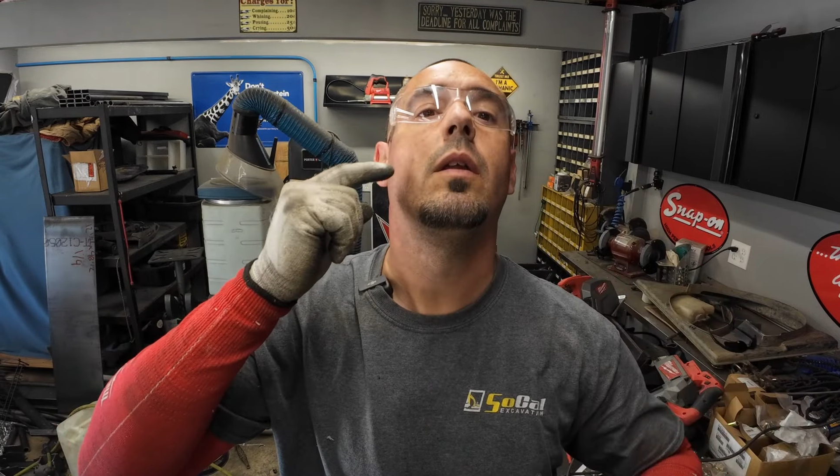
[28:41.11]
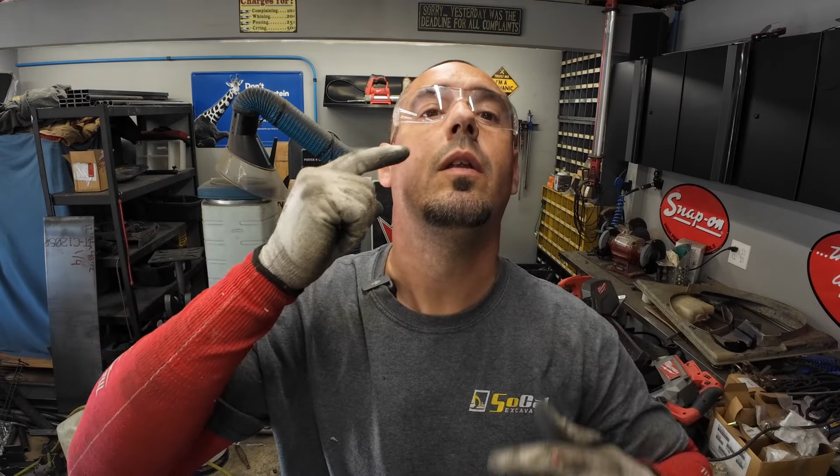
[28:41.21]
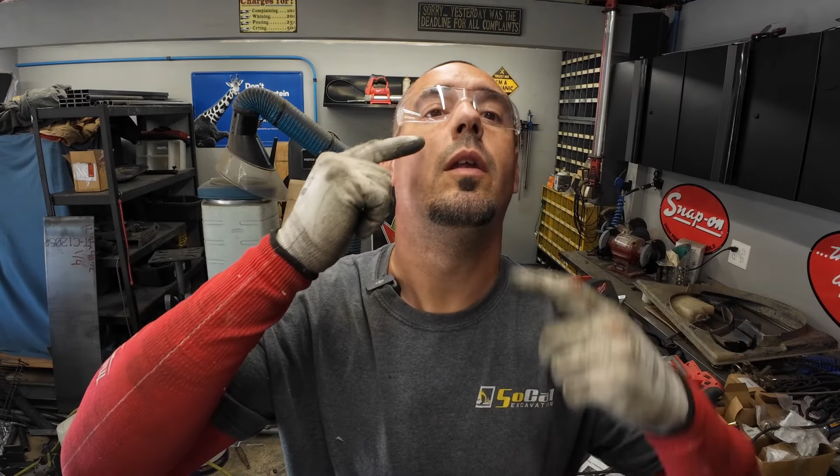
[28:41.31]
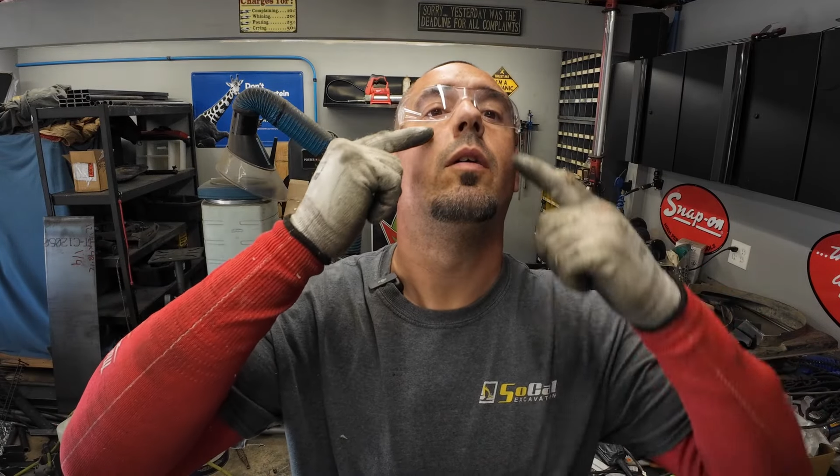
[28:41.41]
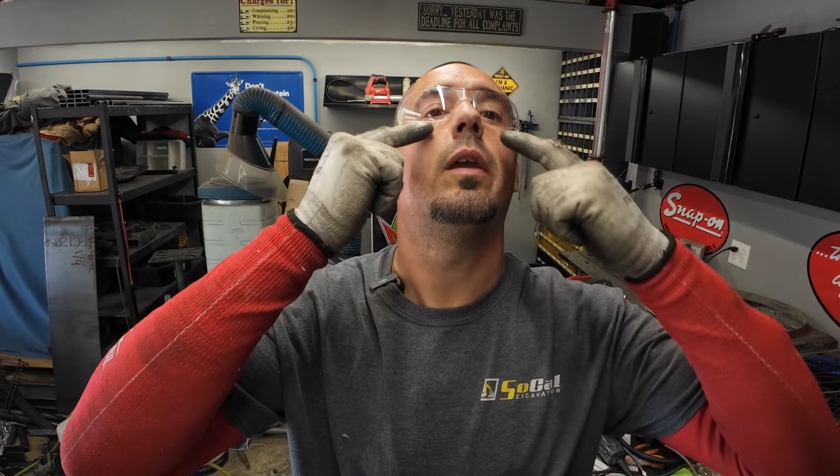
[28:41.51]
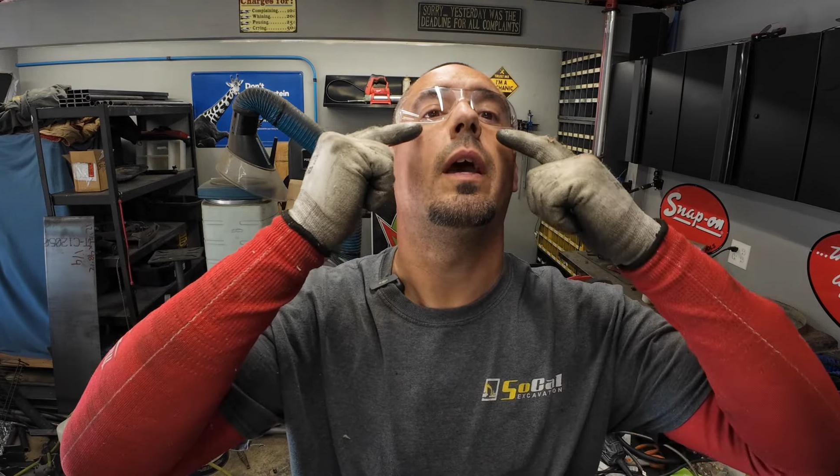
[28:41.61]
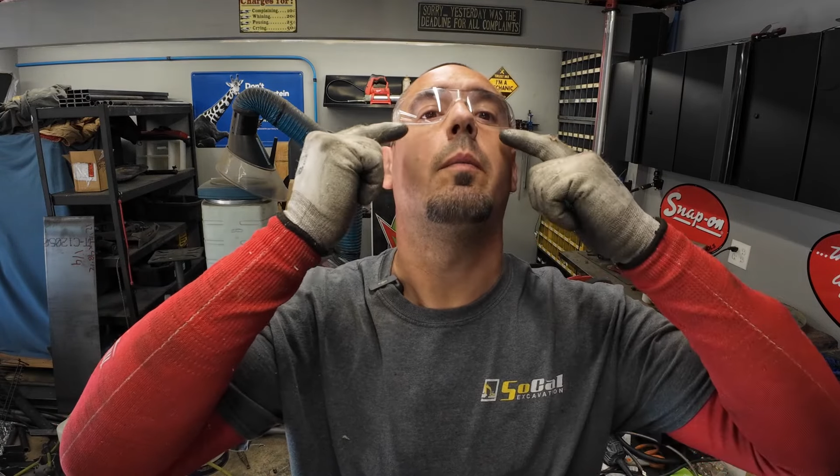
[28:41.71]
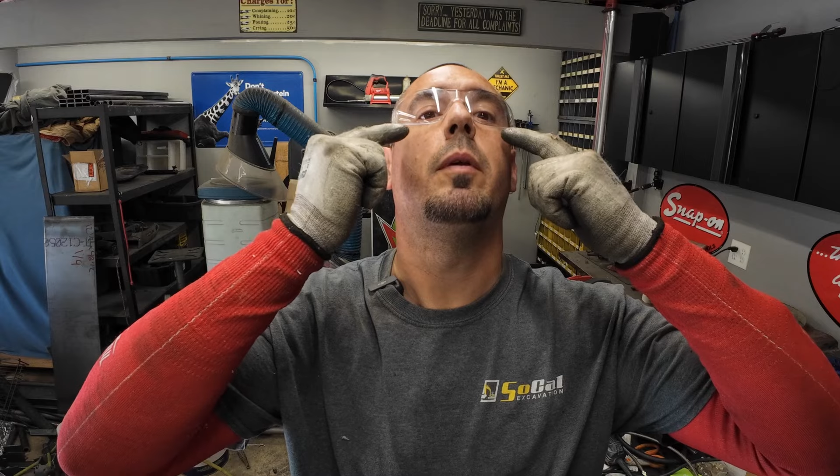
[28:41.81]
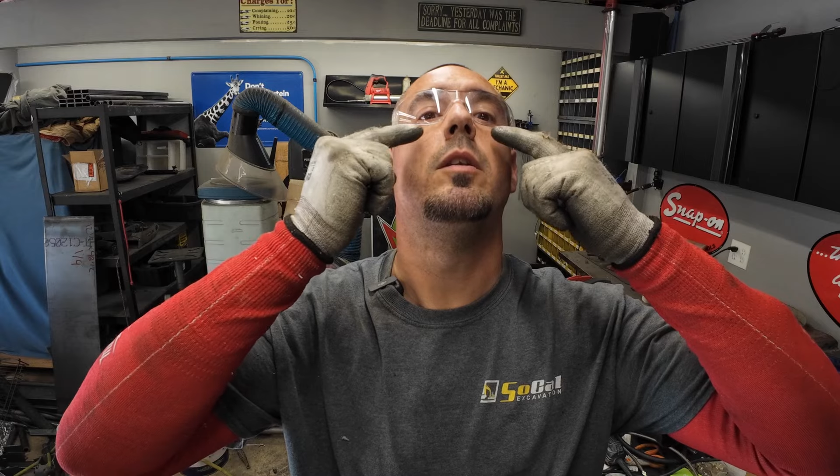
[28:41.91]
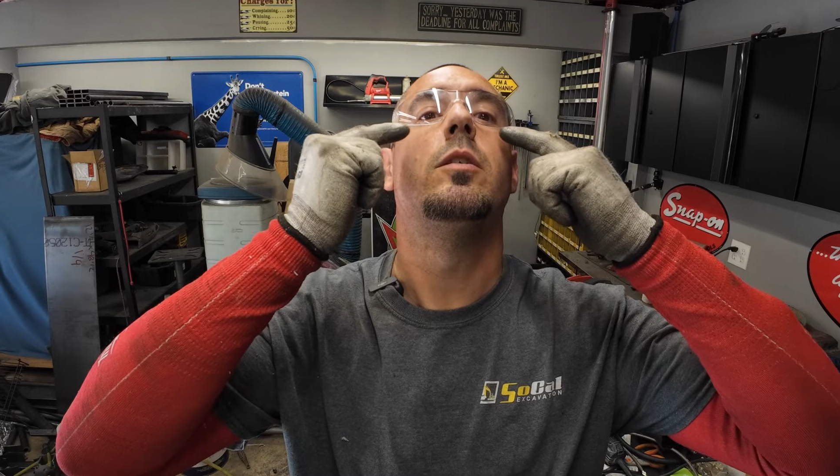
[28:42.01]
No
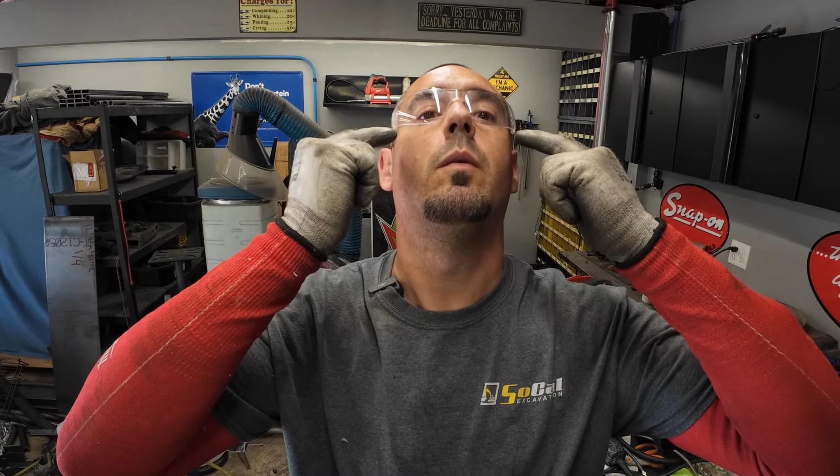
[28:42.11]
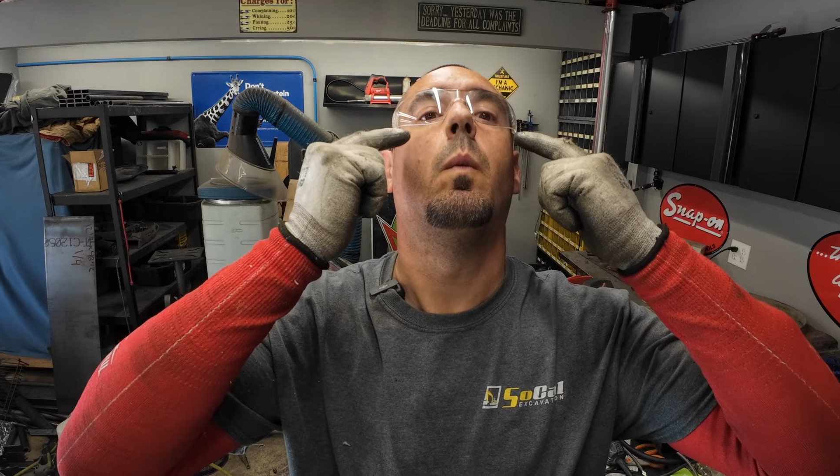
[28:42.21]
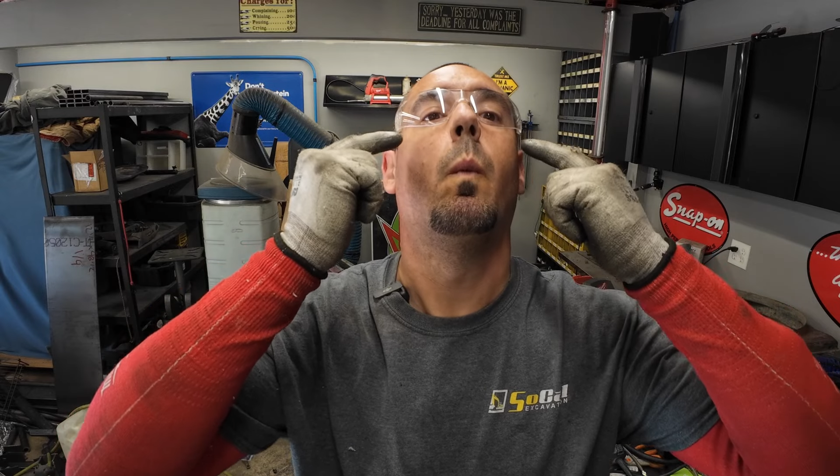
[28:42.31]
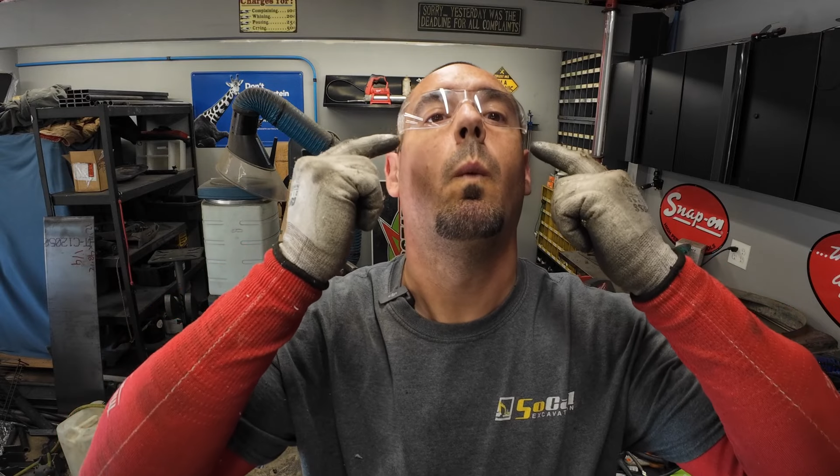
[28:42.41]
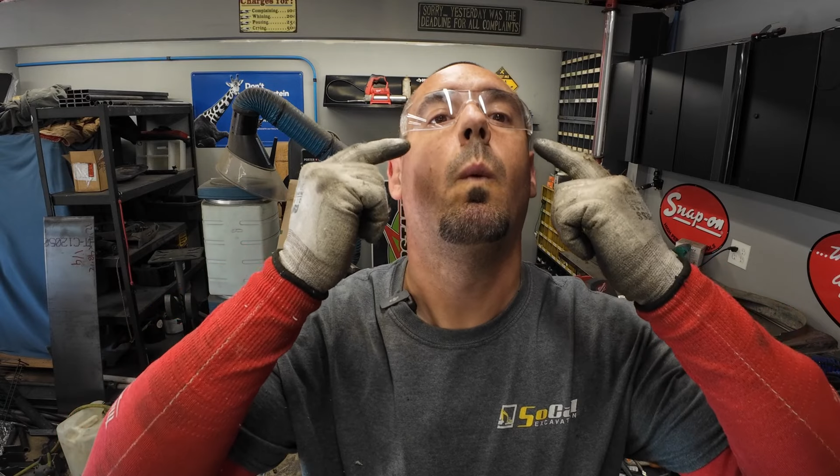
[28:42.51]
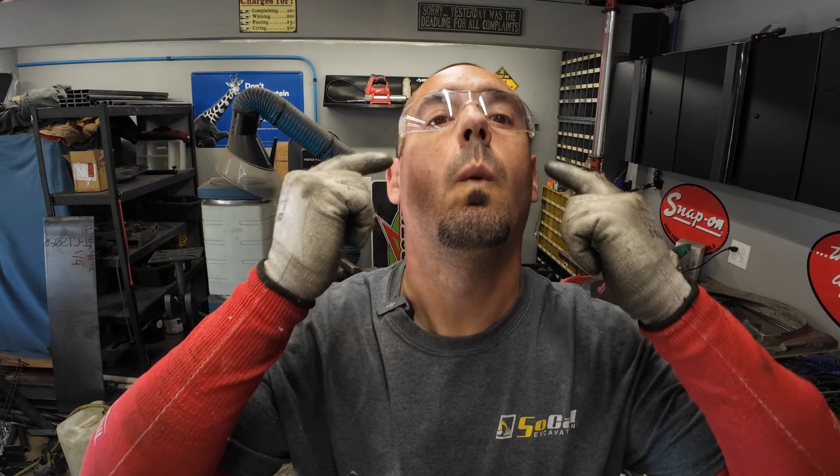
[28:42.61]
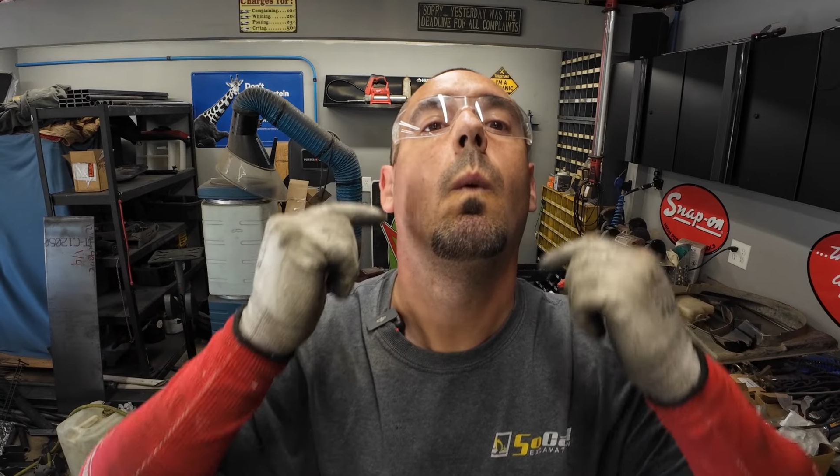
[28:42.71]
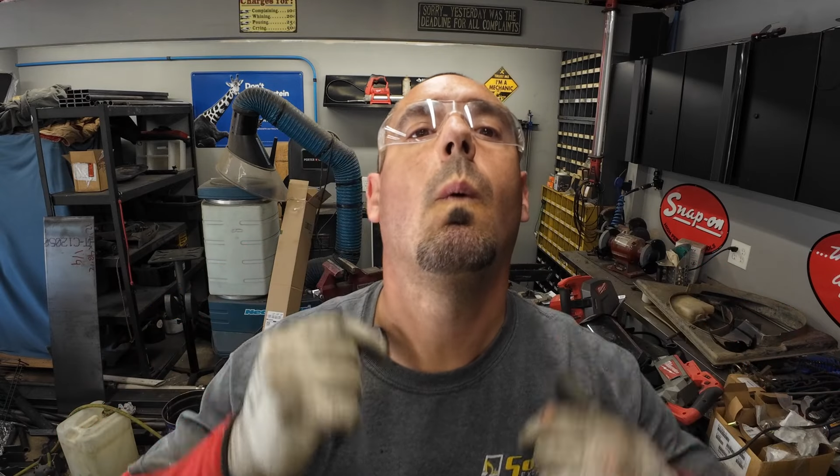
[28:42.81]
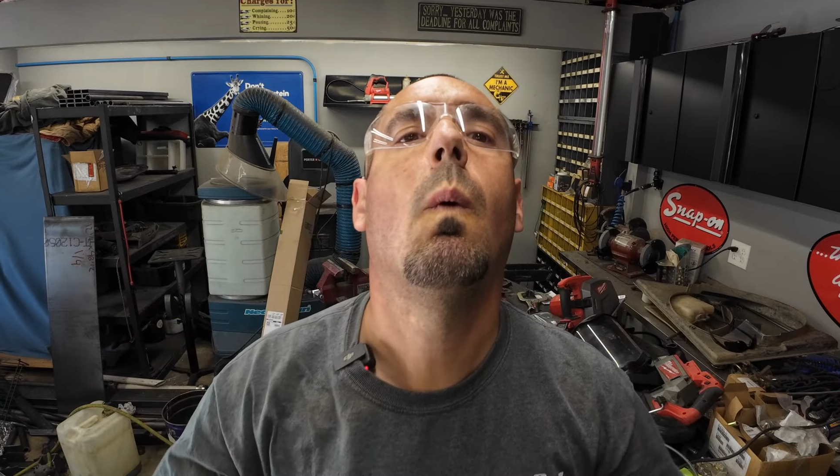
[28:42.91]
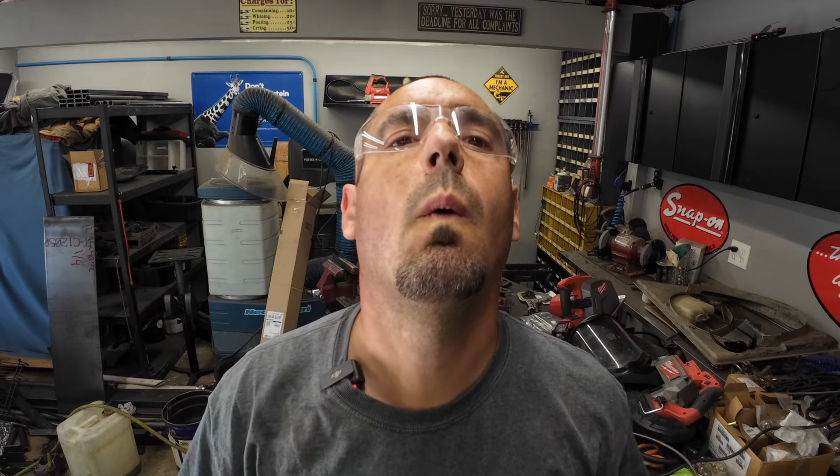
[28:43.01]
gappage.
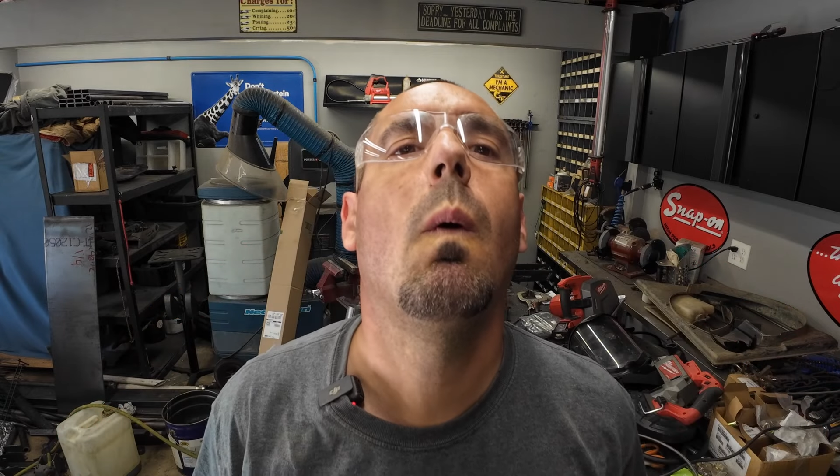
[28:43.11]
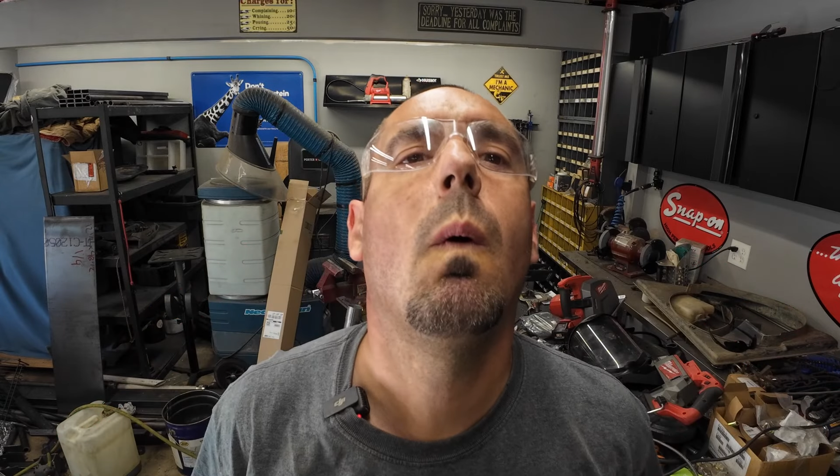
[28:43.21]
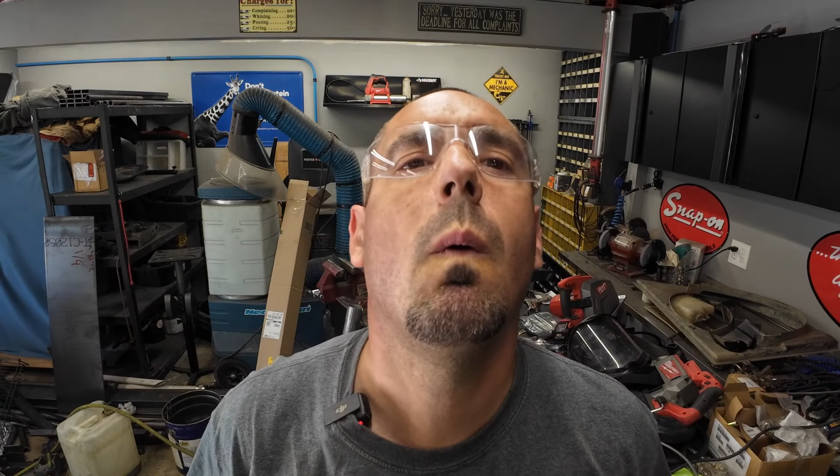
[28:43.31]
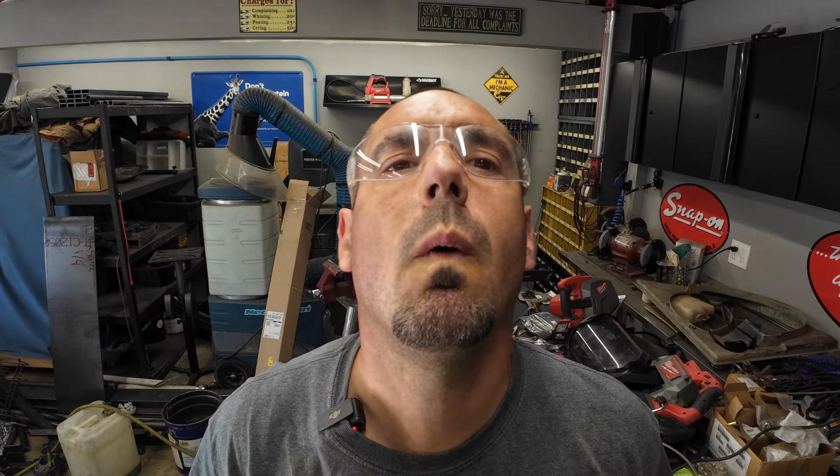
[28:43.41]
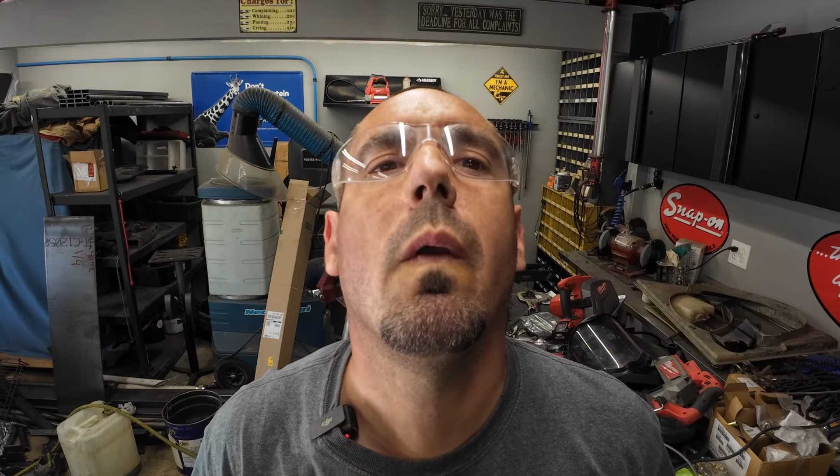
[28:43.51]
Oh,